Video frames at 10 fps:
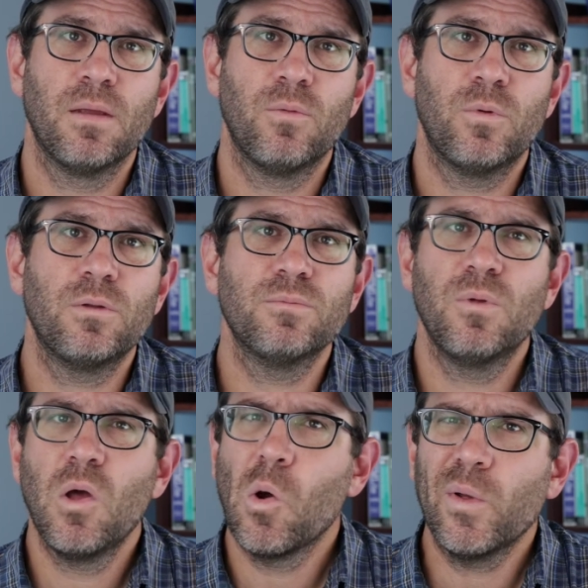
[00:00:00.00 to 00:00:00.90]
Well,
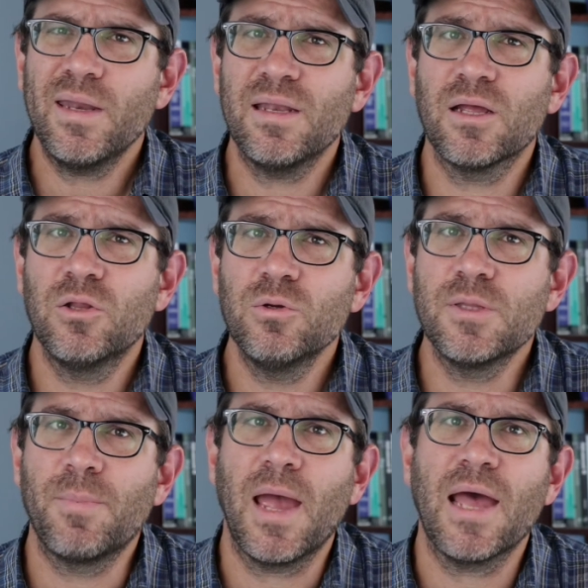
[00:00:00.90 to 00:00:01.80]
we didn't include the
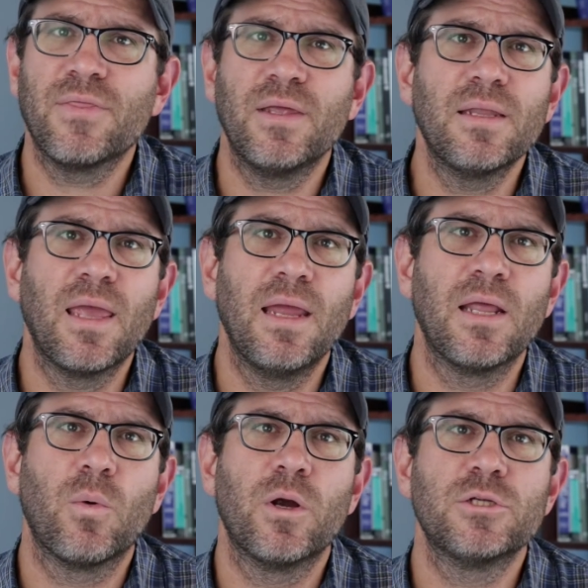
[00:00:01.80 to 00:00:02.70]
path
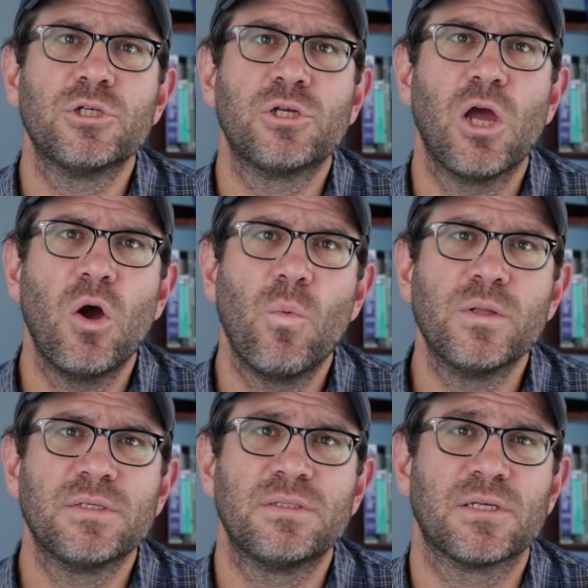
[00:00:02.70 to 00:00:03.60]
indicating where it should go
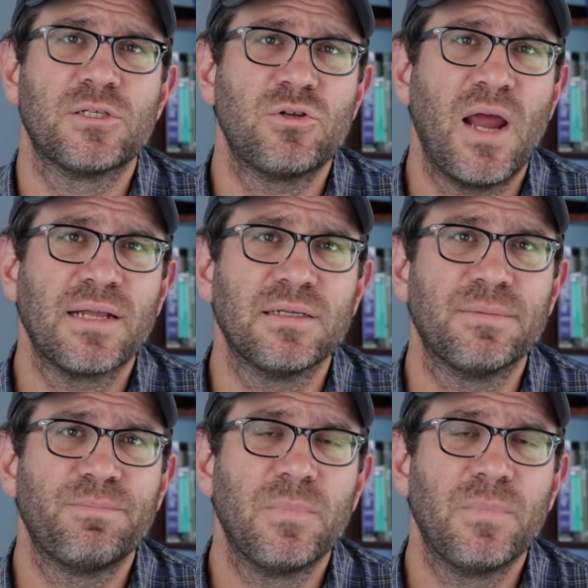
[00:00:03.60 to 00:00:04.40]
once it's extracted.